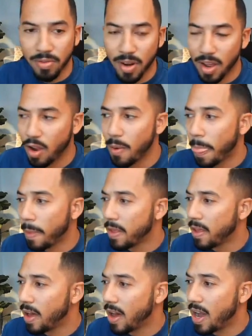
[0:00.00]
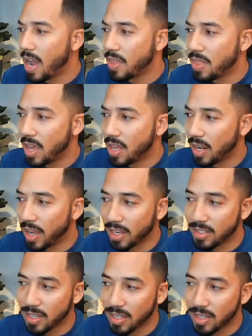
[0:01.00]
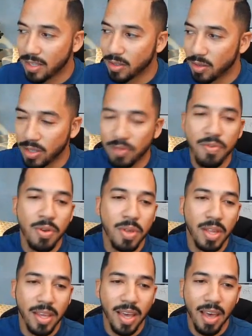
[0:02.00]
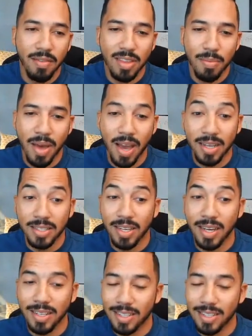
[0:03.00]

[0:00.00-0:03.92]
for now. And then, like I said, this view that they have in the back is